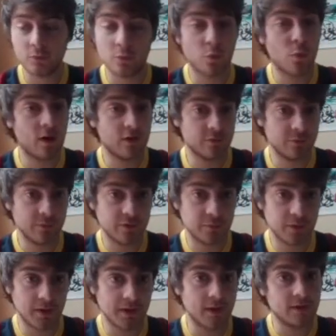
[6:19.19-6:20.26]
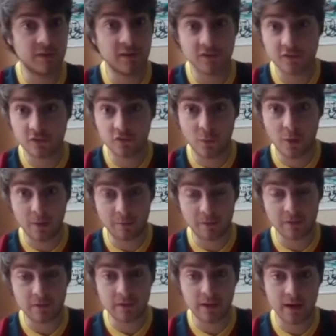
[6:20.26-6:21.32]
requires much planning. That's just the way I'm going
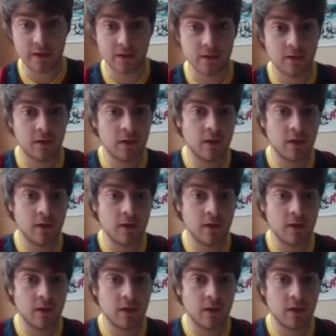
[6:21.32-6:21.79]
to look at it.